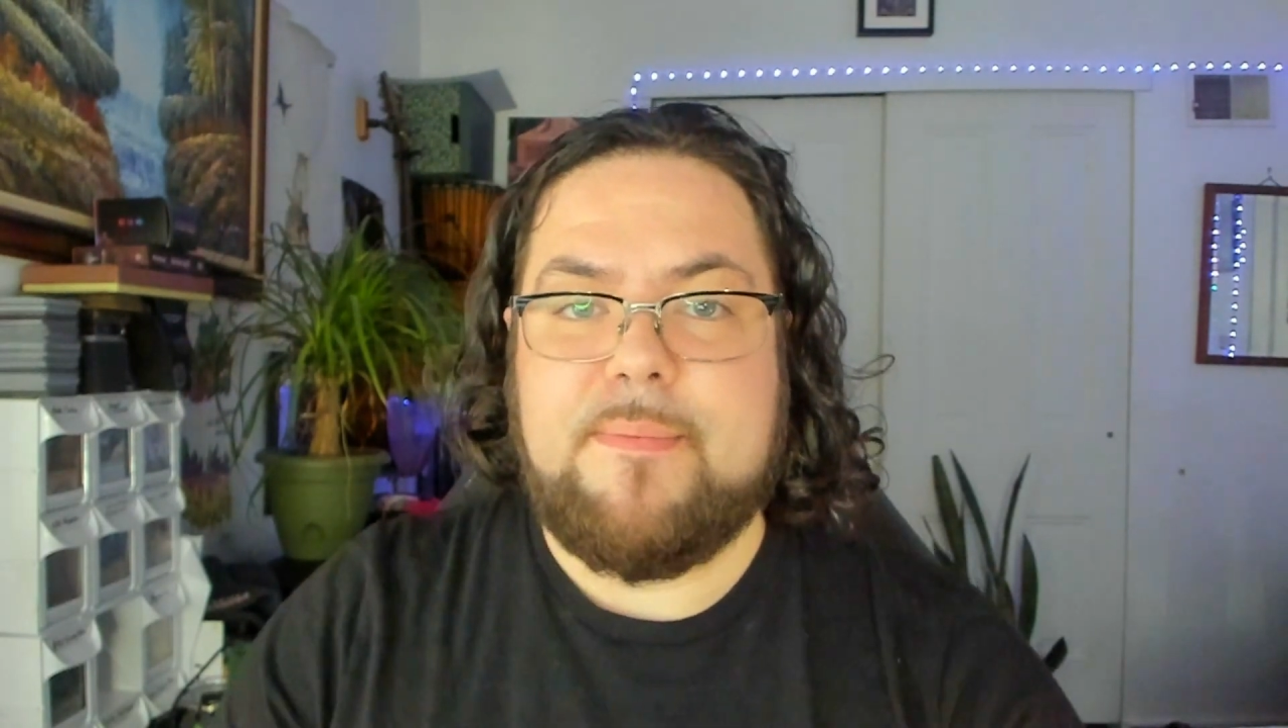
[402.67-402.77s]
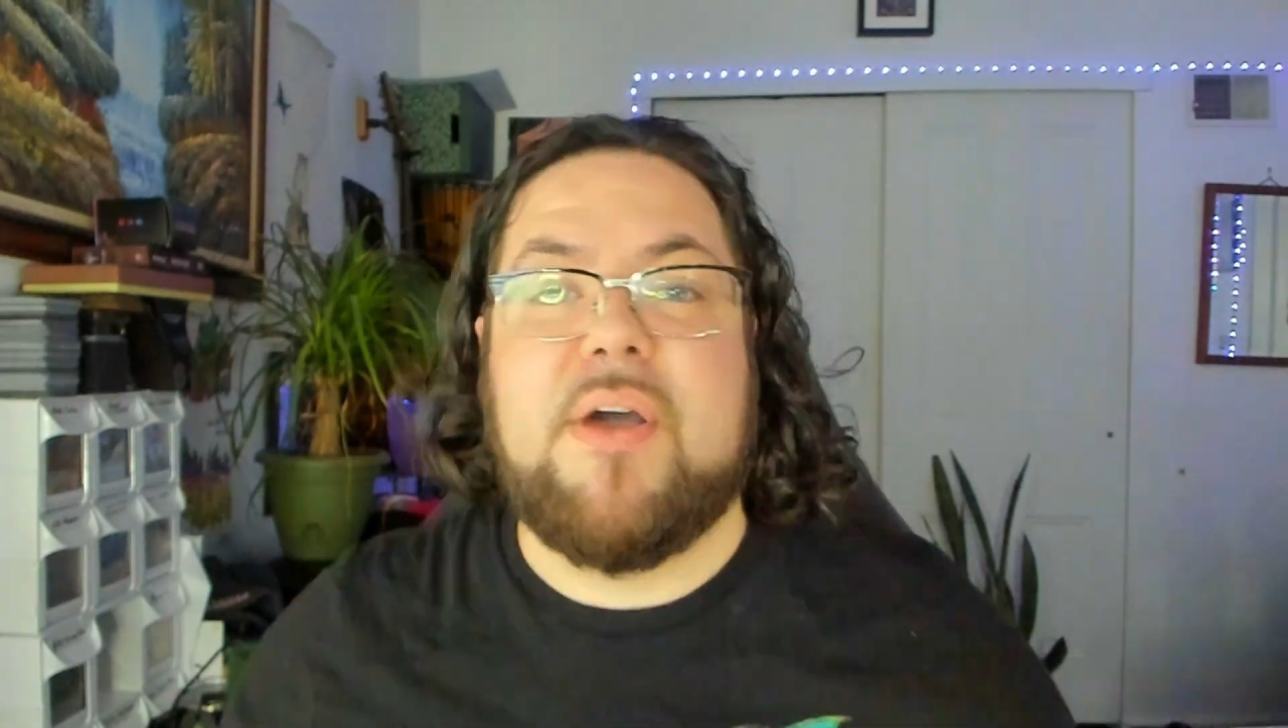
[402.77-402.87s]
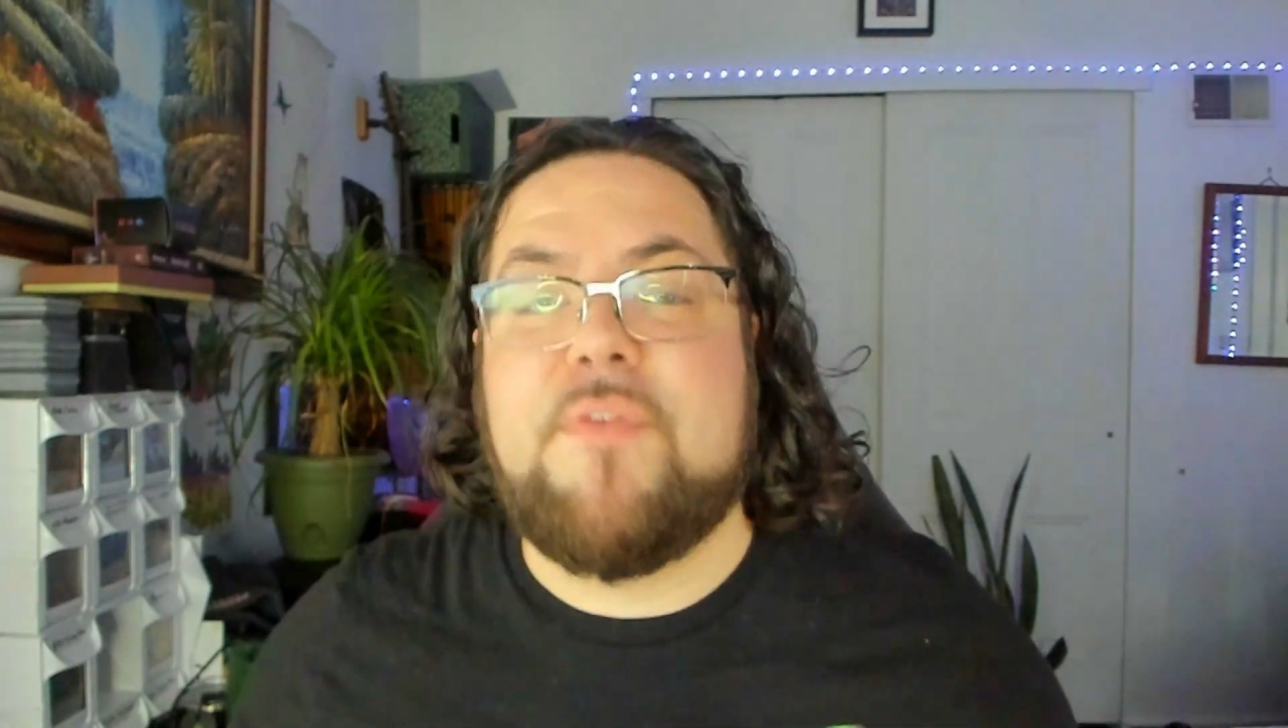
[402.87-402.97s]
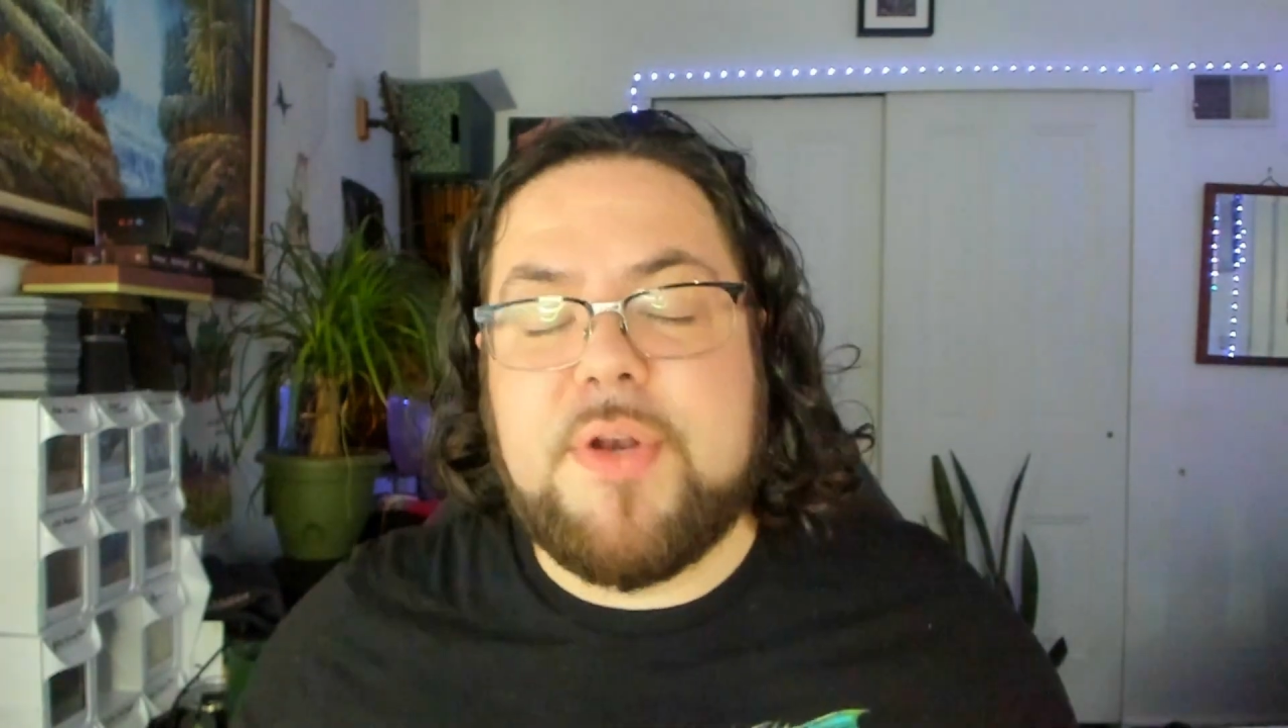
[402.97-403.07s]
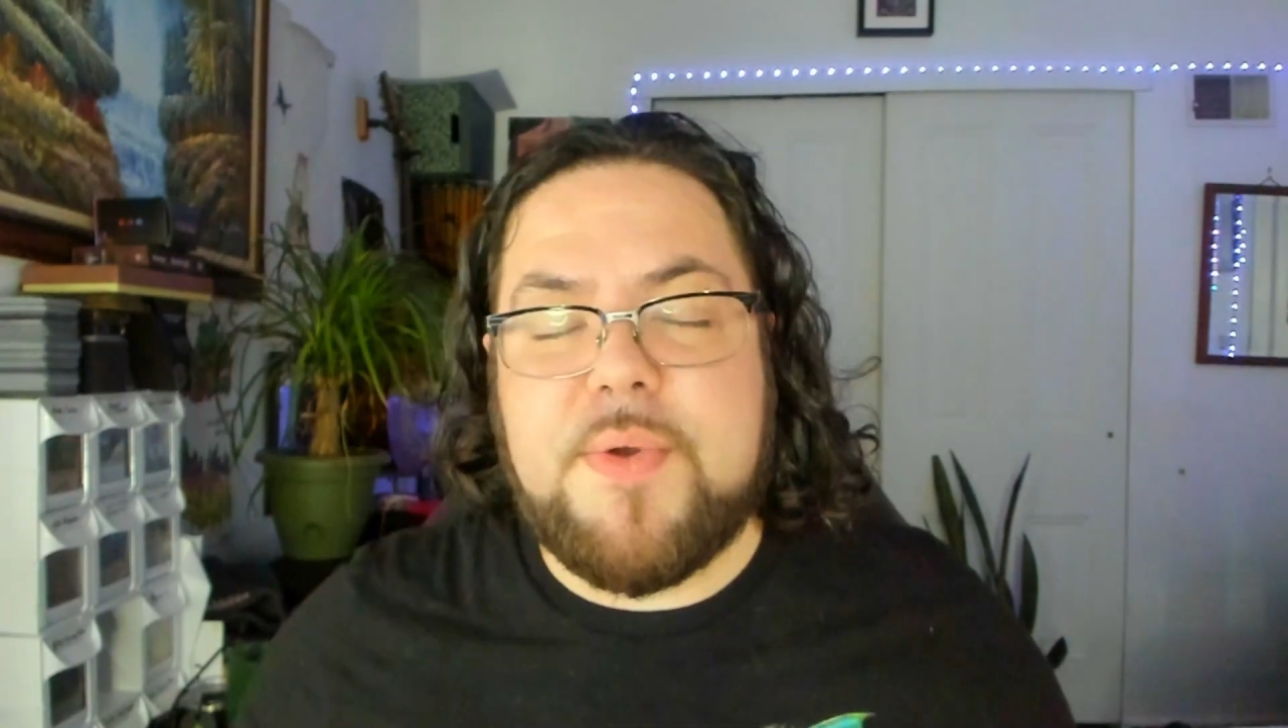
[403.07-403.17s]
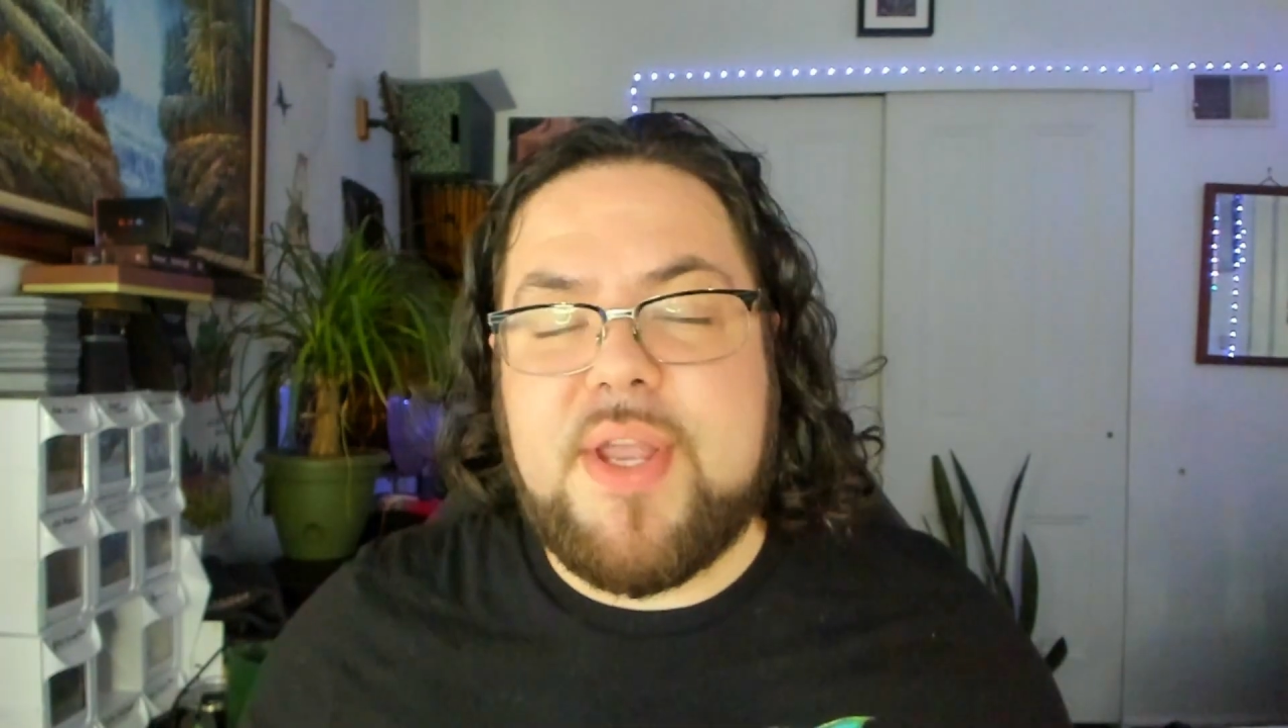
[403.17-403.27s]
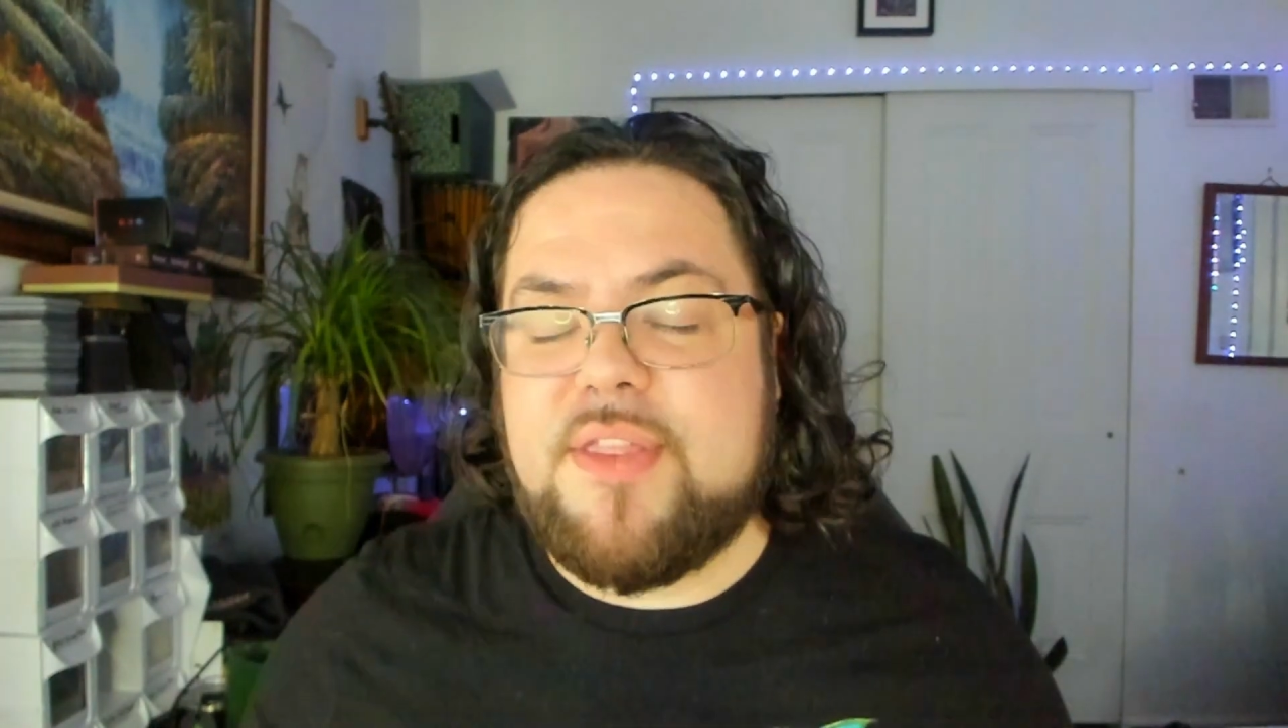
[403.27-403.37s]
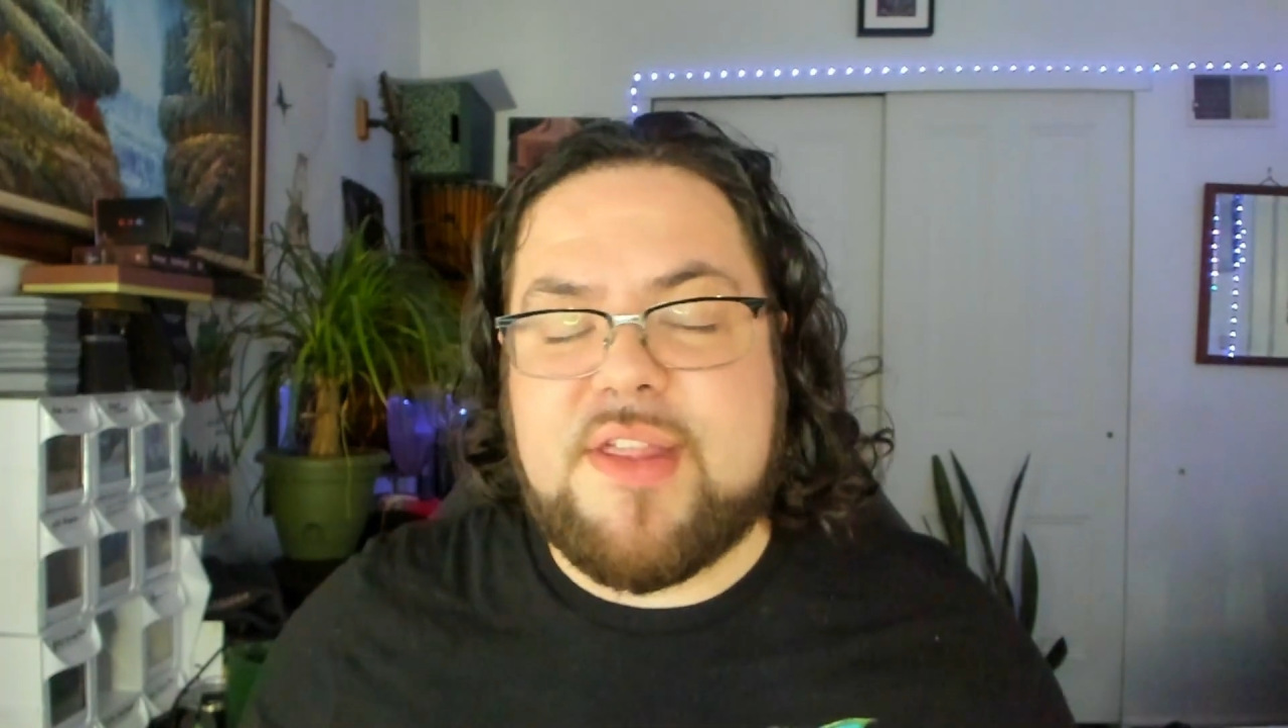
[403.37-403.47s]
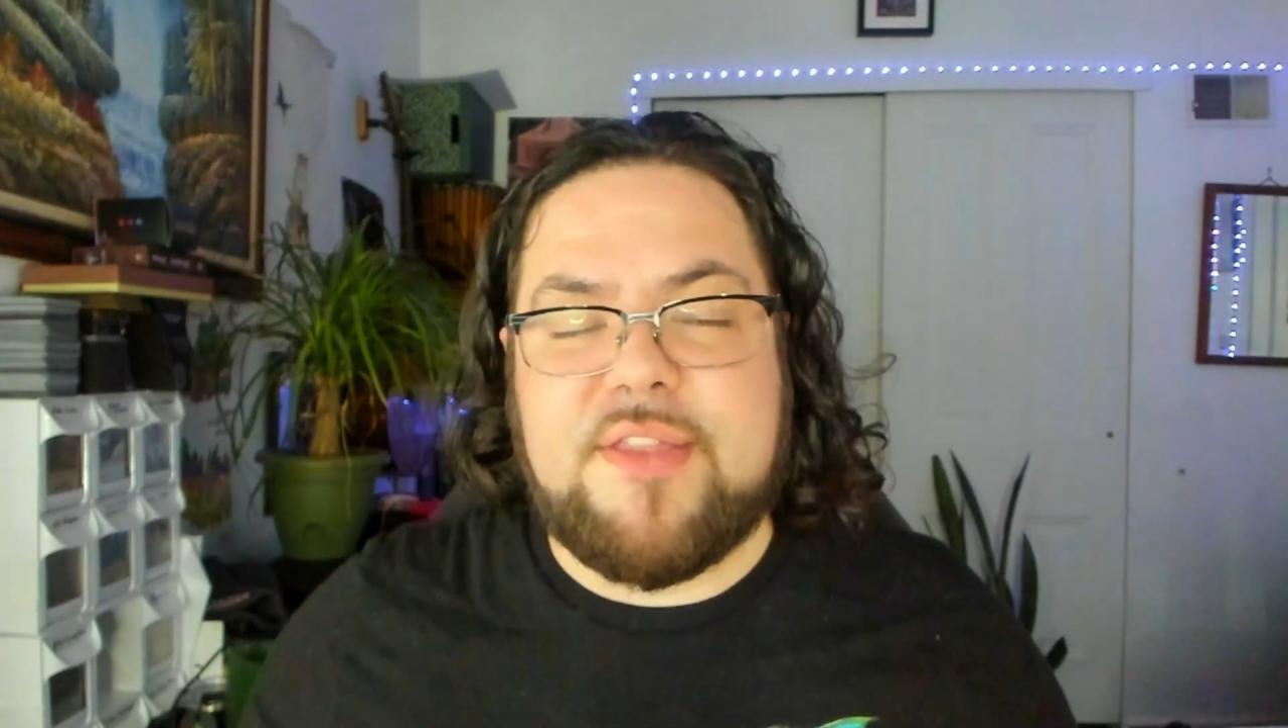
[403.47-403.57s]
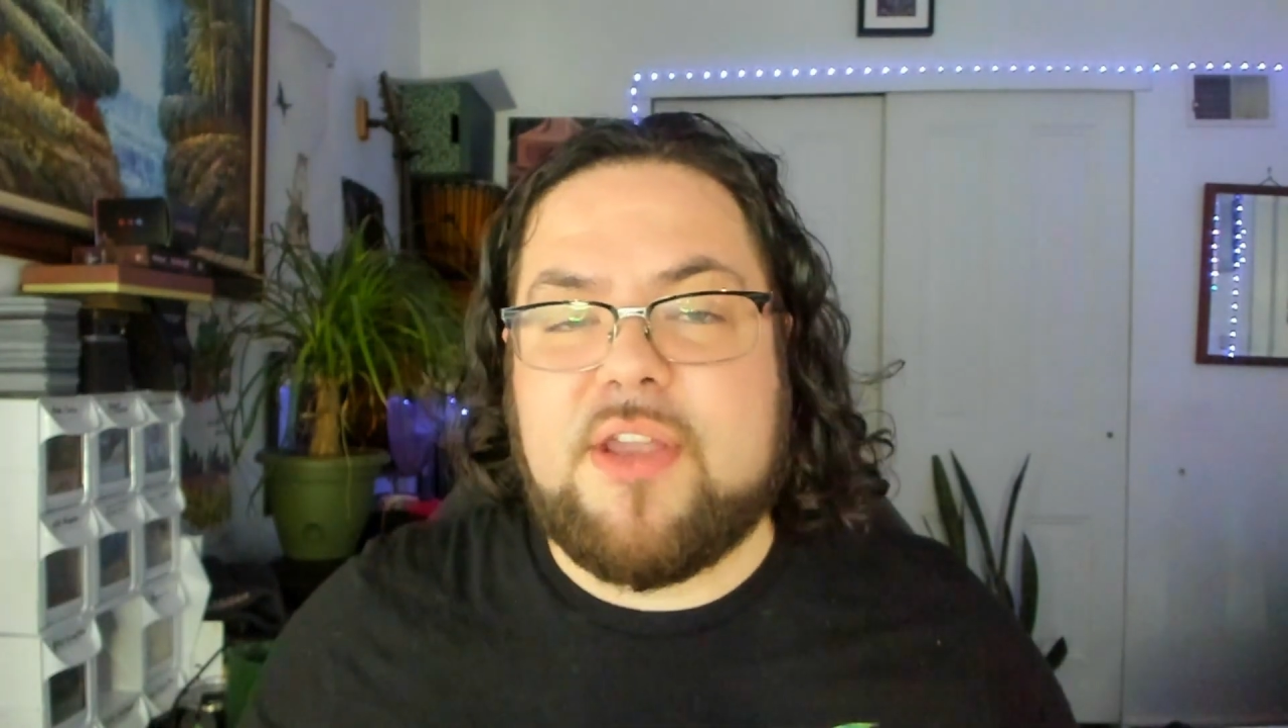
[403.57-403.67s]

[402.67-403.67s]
But if we're doing this at